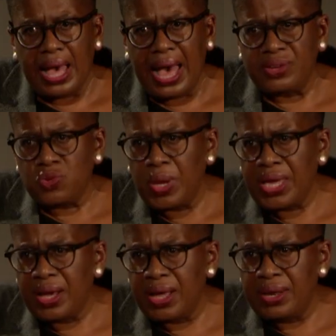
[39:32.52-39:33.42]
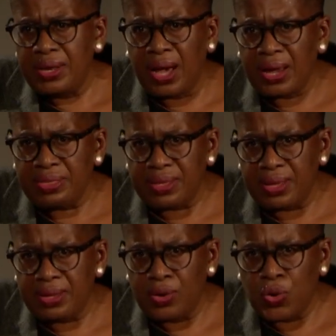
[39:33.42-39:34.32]
And we are
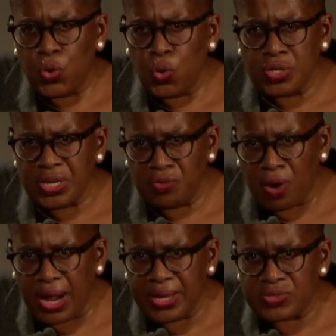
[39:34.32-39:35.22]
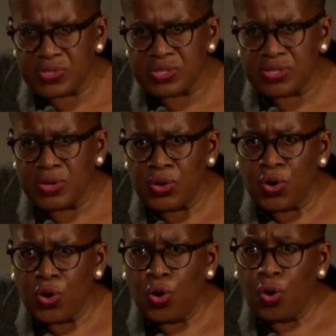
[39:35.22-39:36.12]
neither hoarding rights
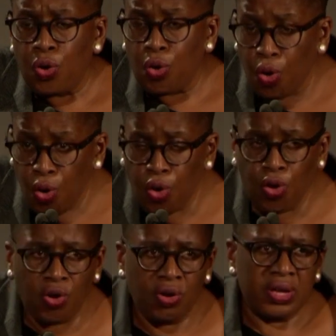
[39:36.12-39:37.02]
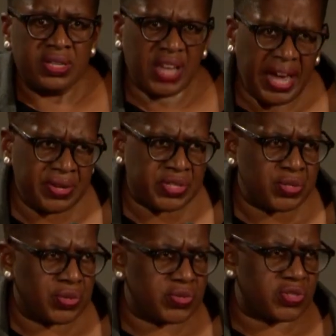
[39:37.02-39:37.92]
or
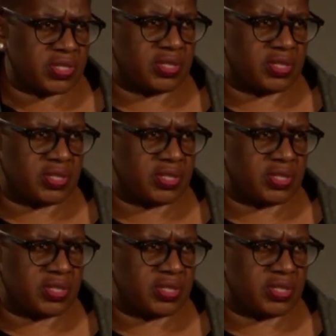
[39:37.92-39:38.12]
dinosaurs.